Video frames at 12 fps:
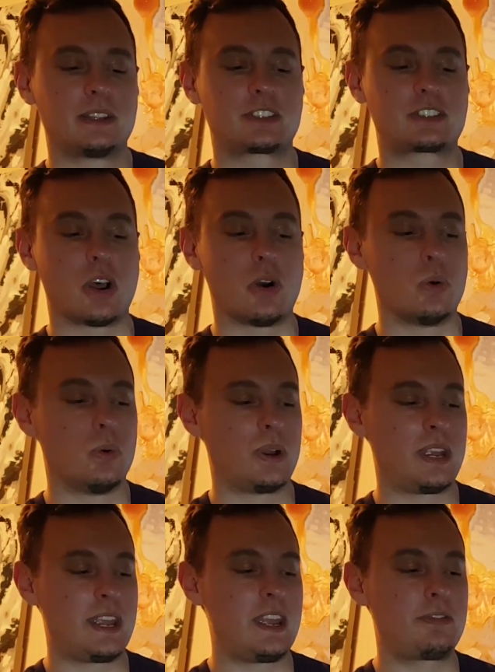So
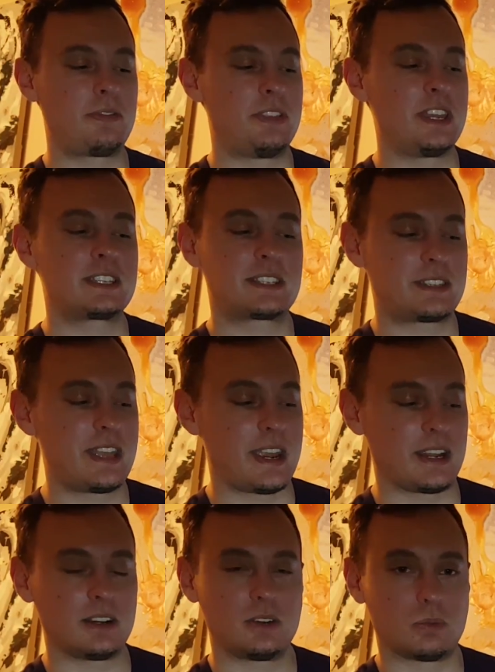if this
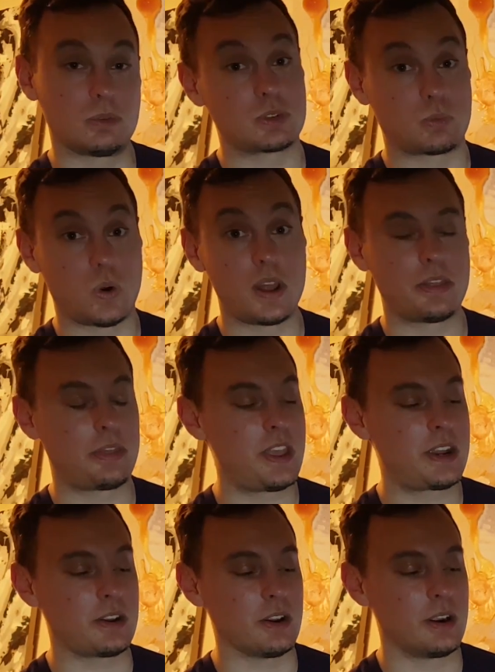thing was one,
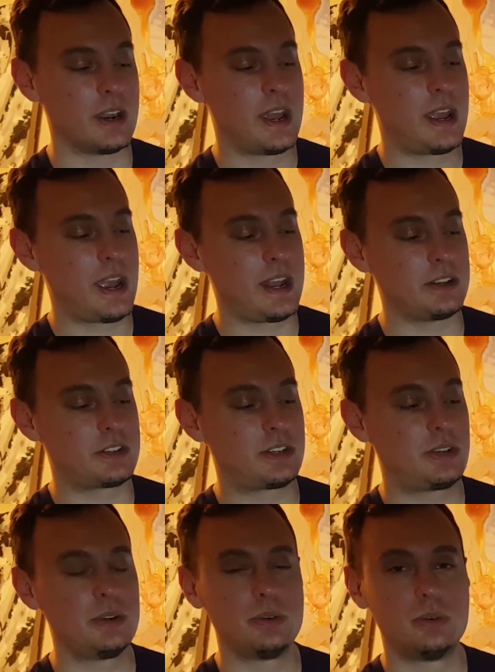thicker, and
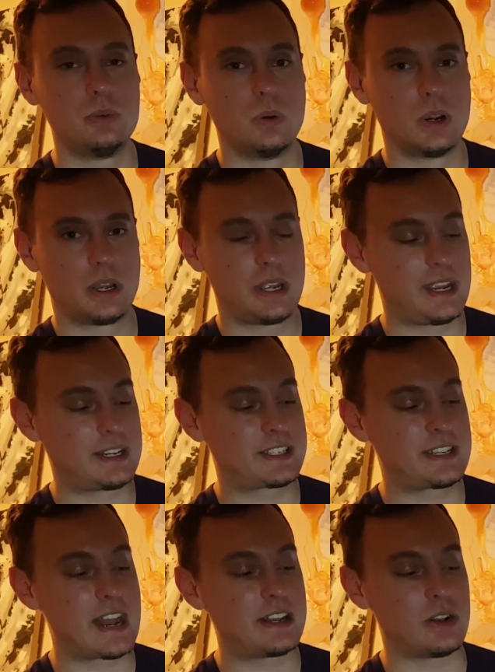two,
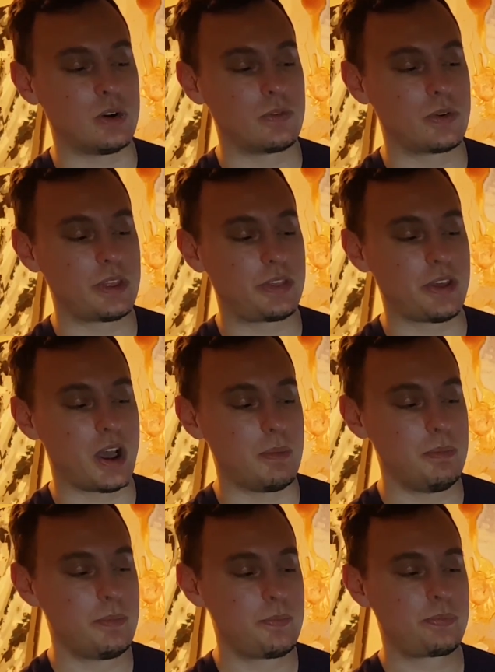extended over the
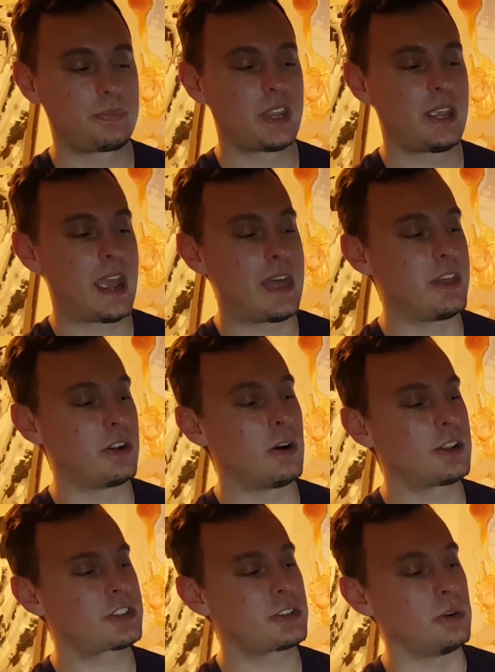thumb, and then
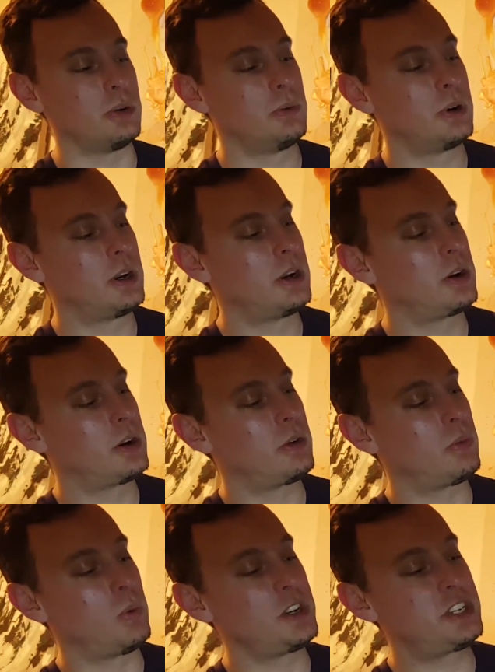also,
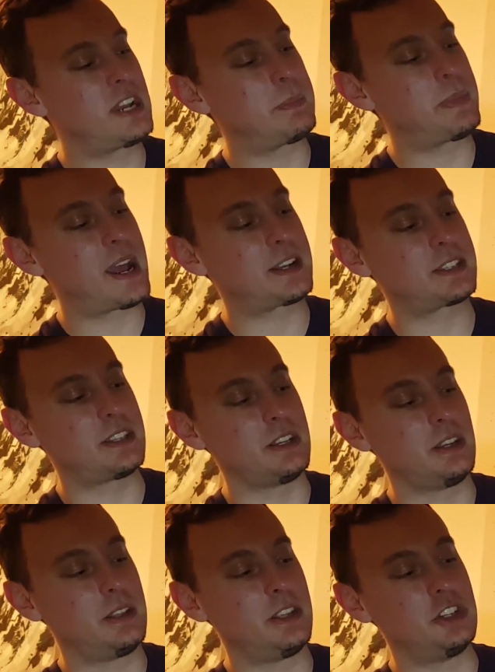once you get past
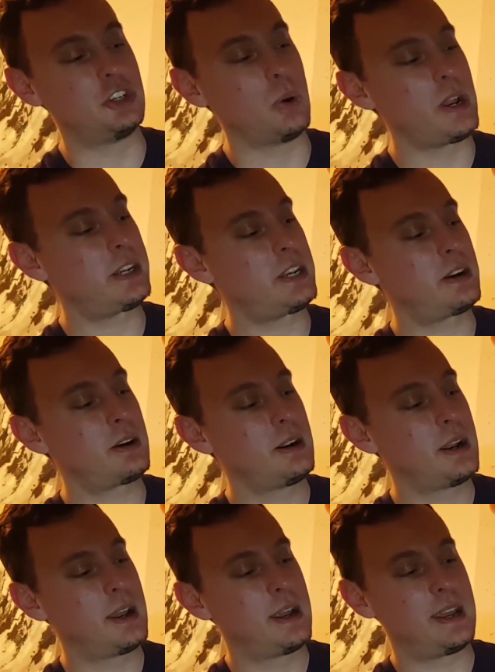the joint here,
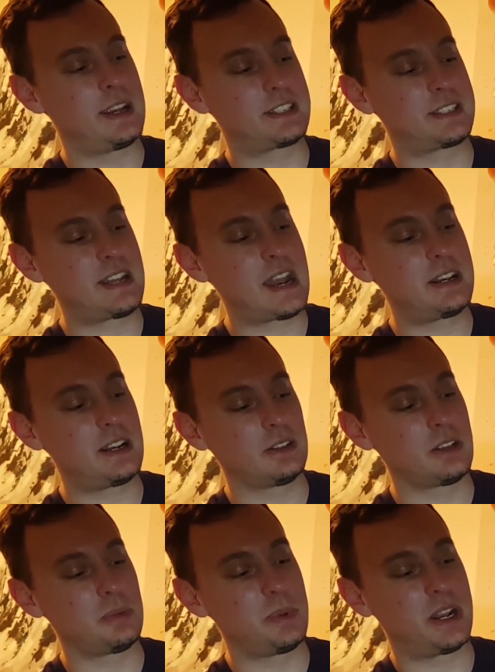extend it a
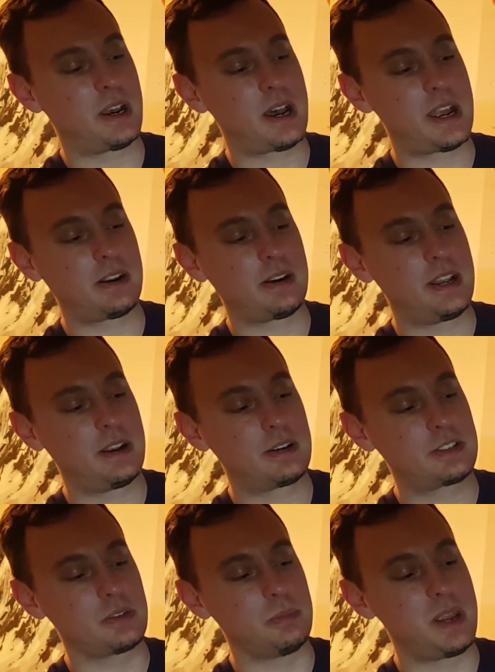little bit higher
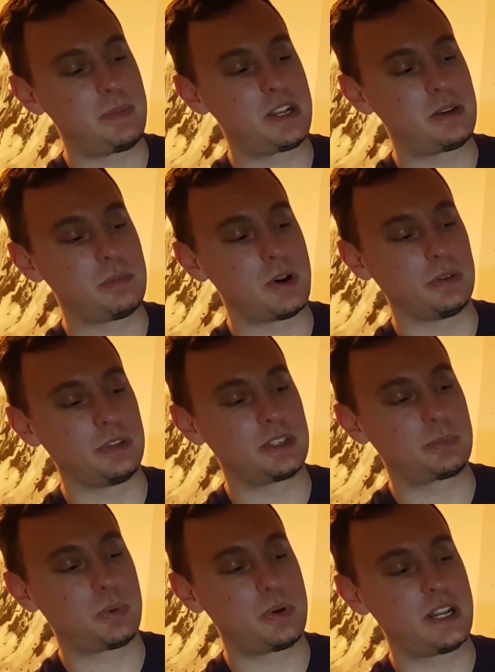here, so maybe to about
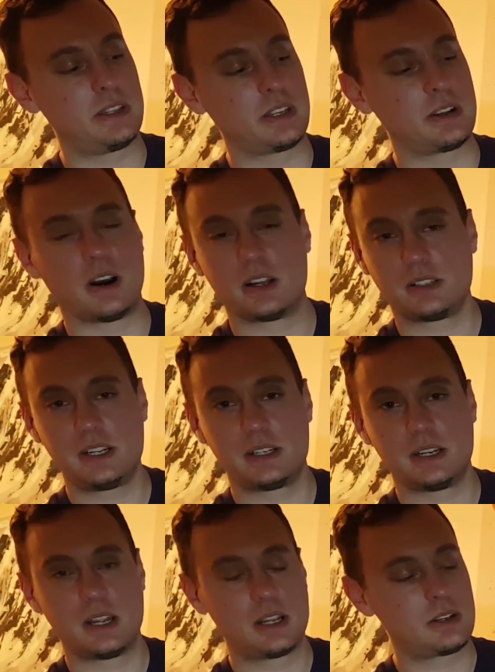this point in the
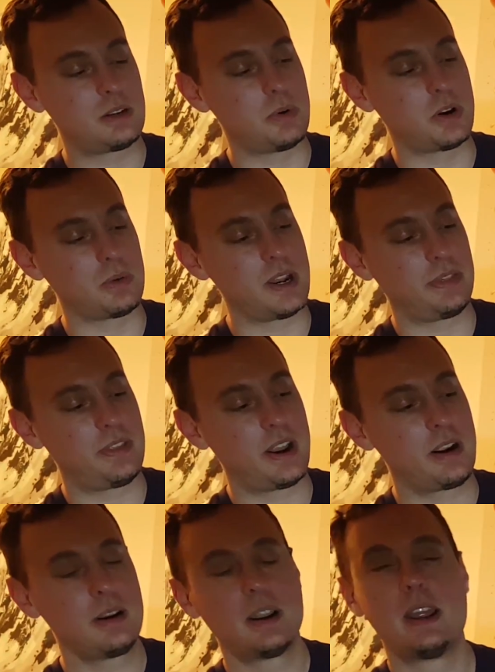gauntlet, to about right
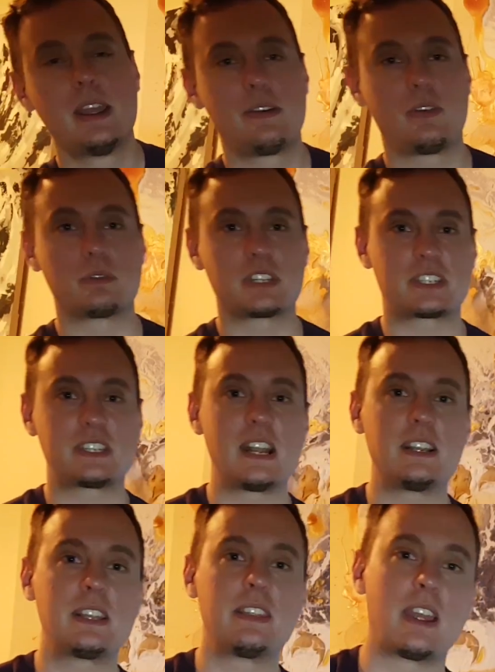there. If it was
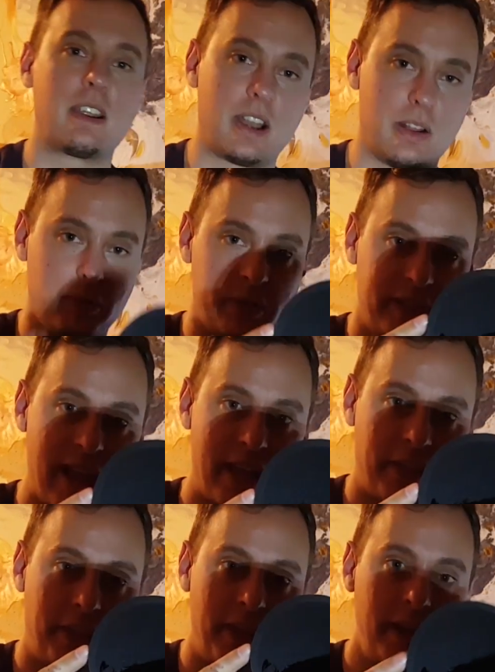extended to there and it was
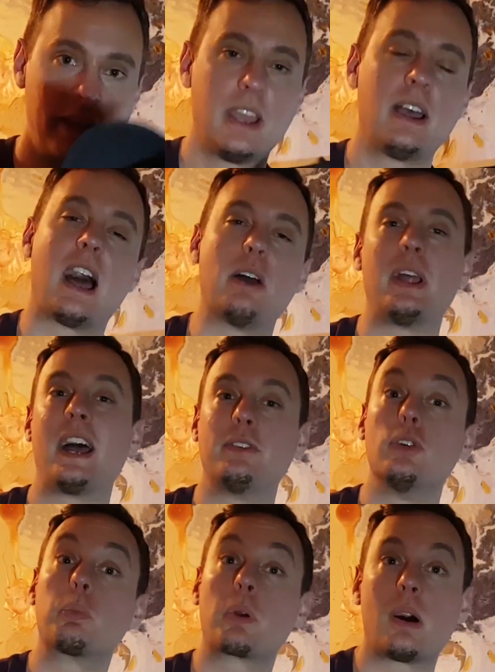that thick, I would have
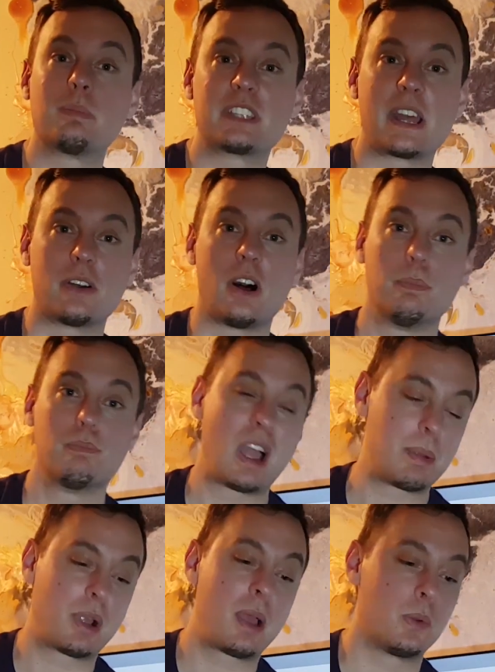had no problems at all.
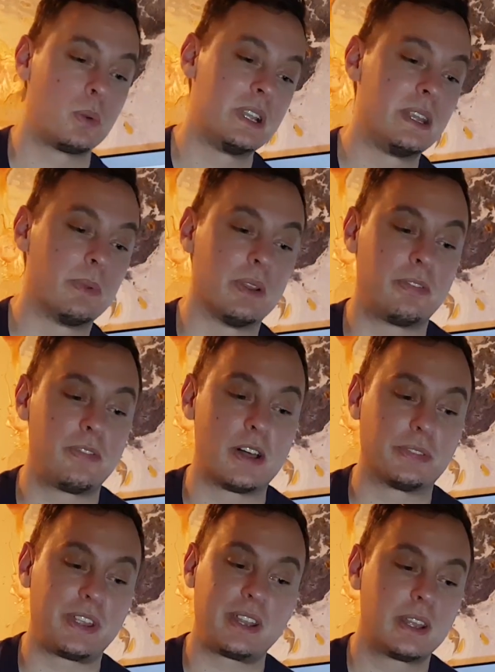I probably wouldn't even have
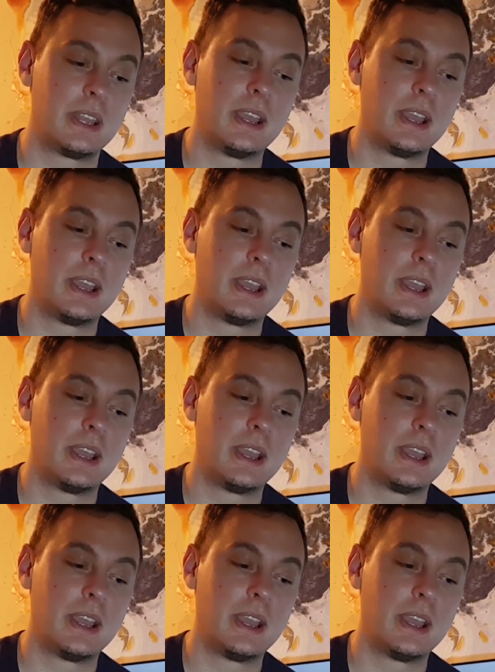felt it.